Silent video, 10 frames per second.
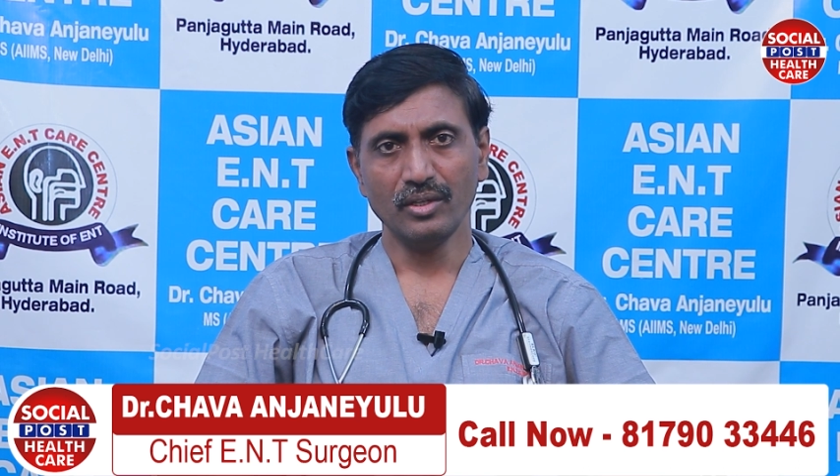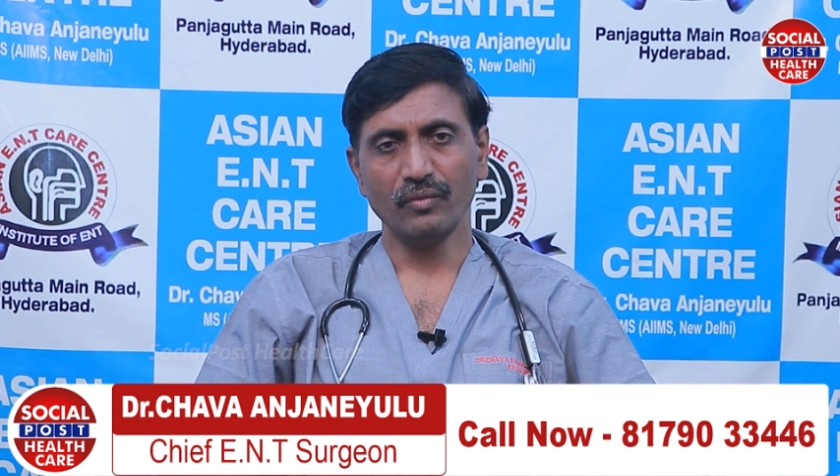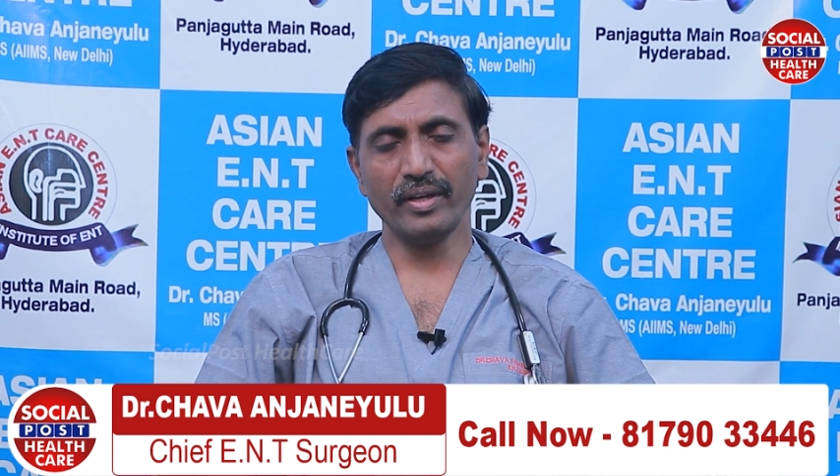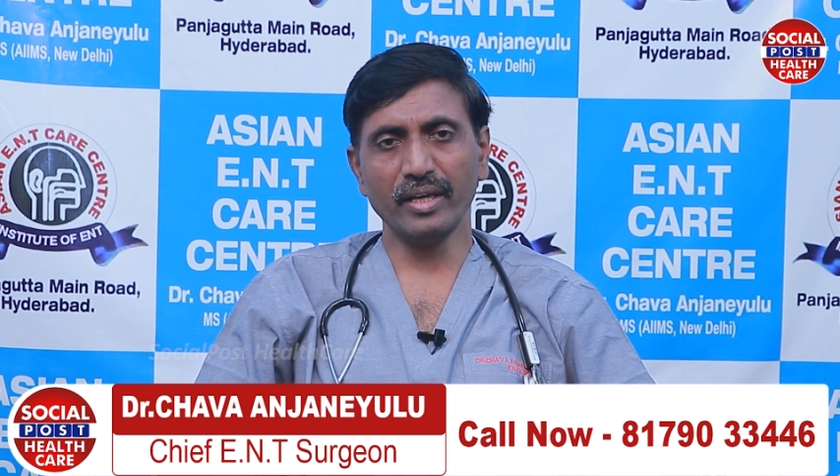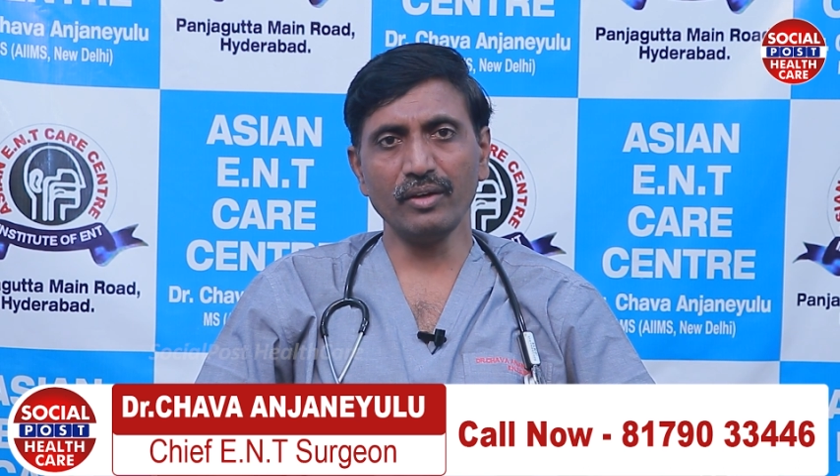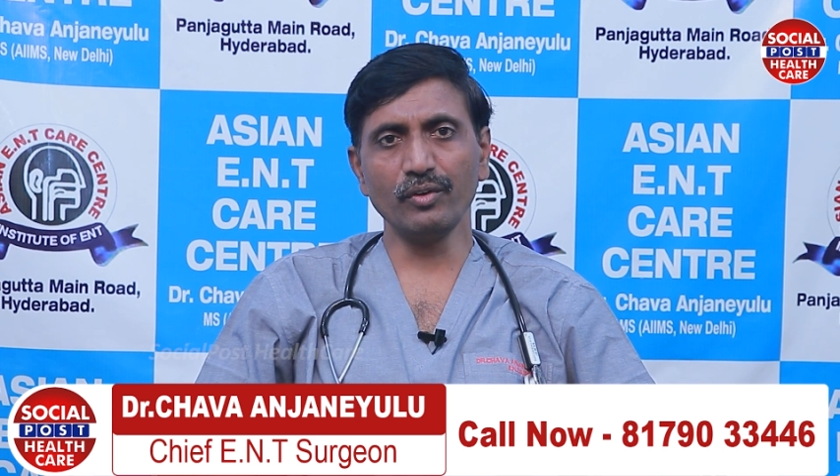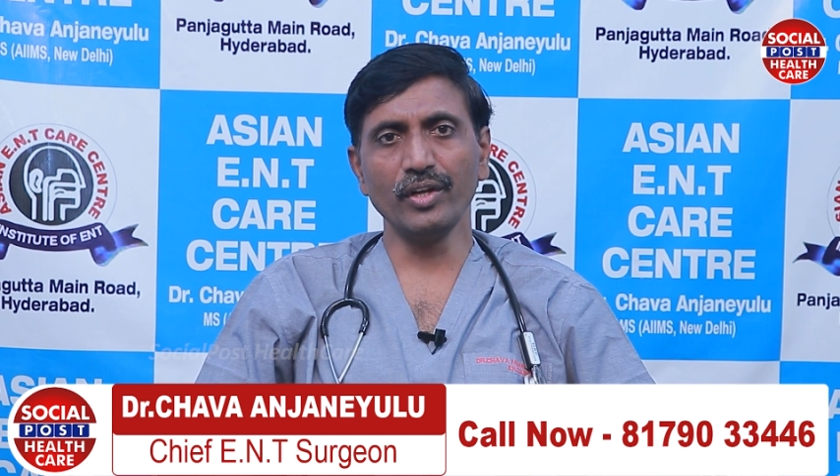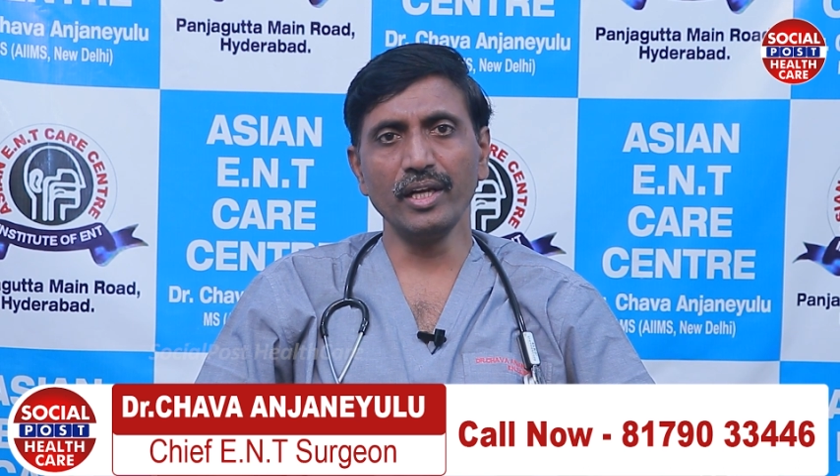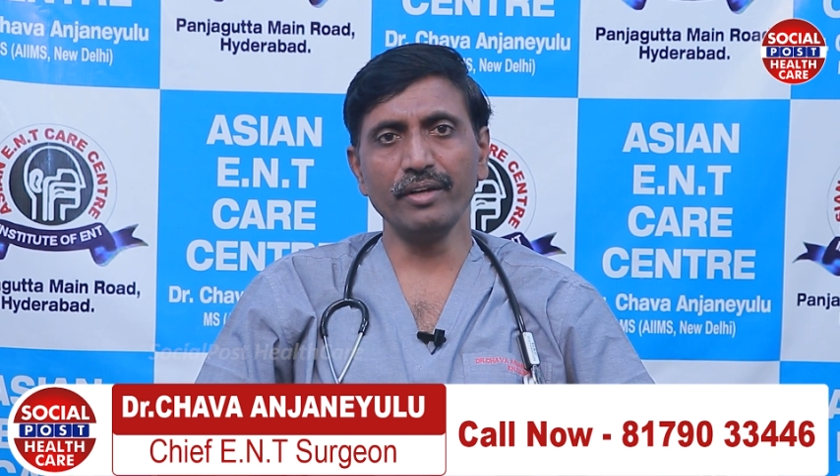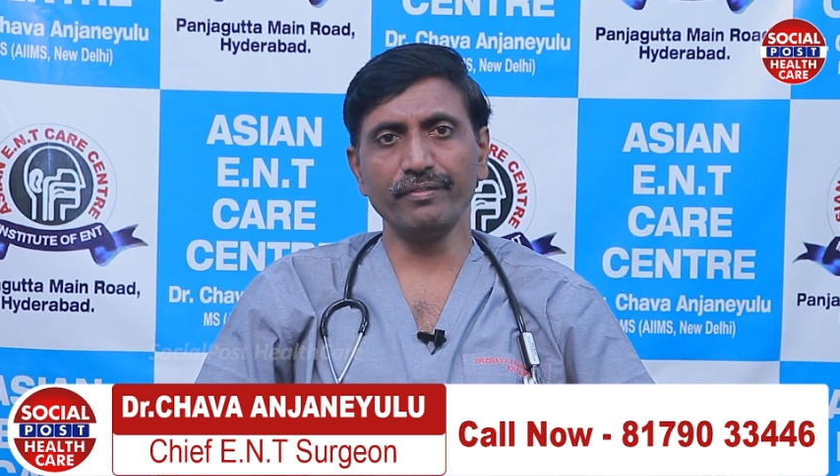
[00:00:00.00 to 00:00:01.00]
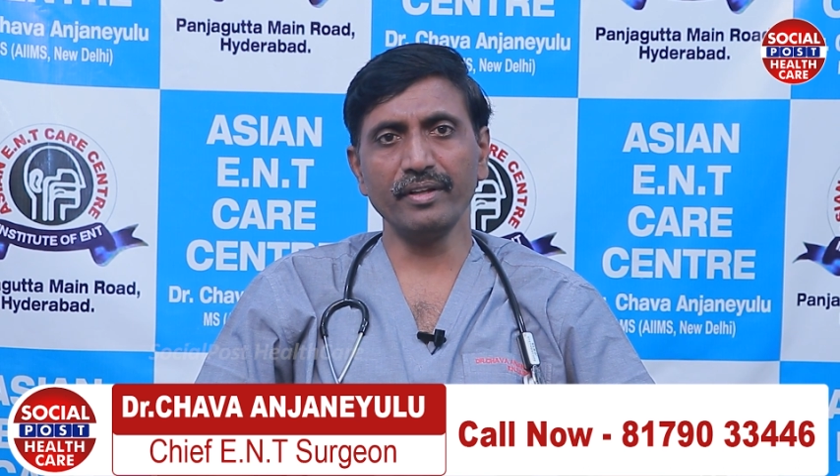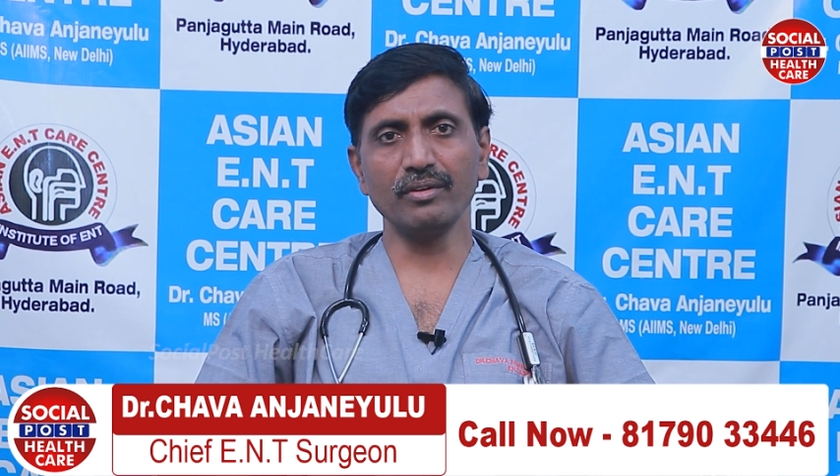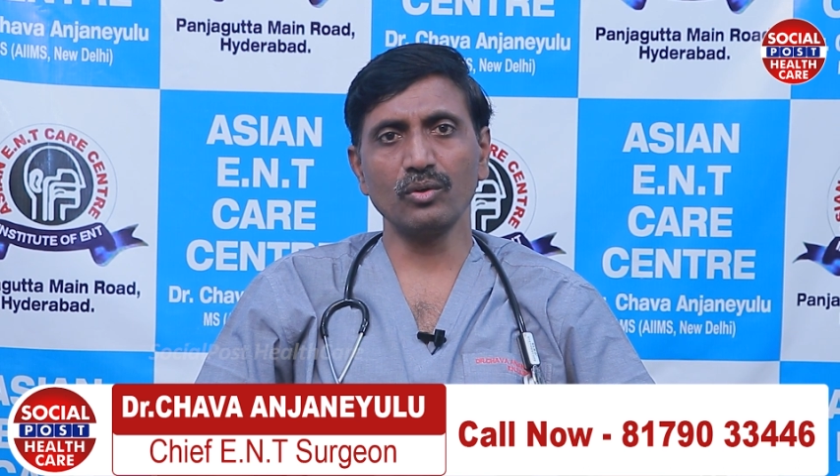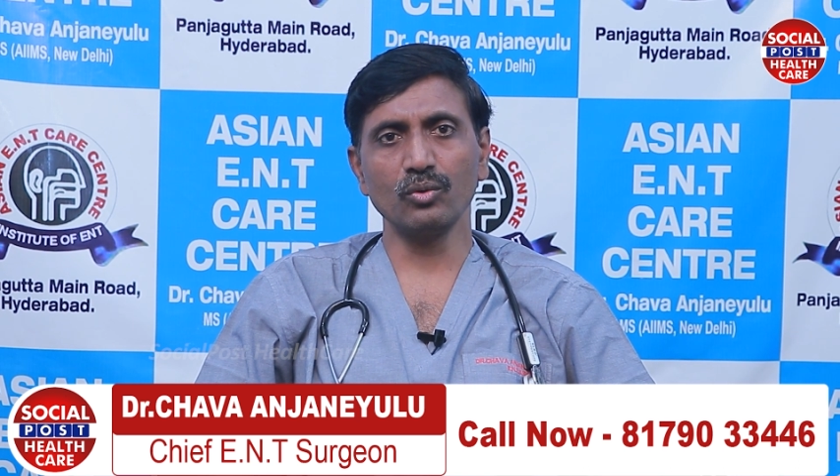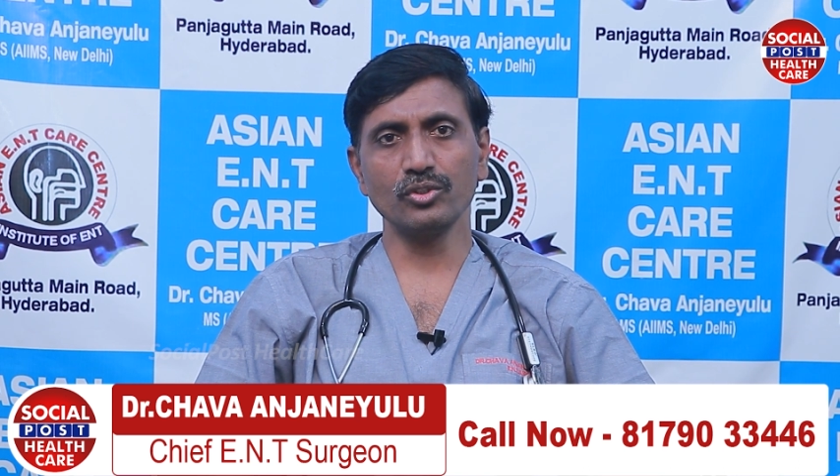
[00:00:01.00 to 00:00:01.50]
Whenever you lift
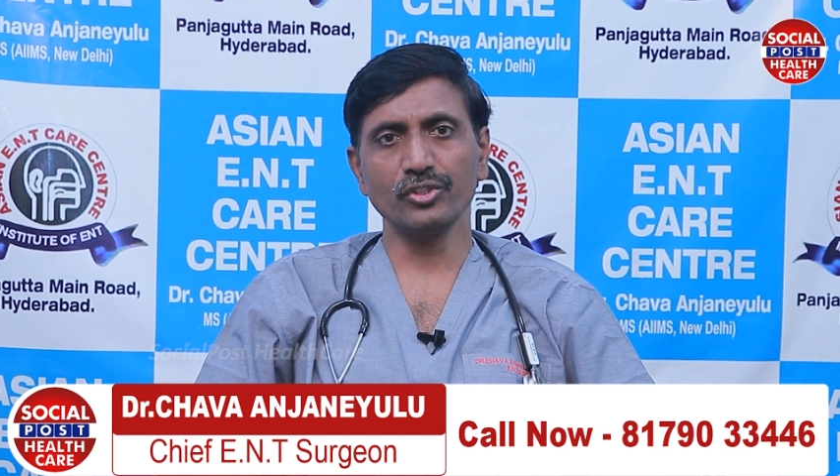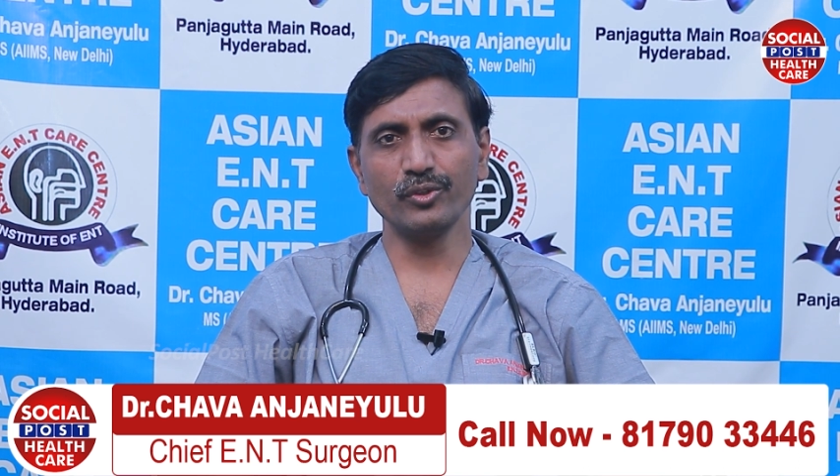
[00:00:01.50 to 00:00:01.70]
your nose,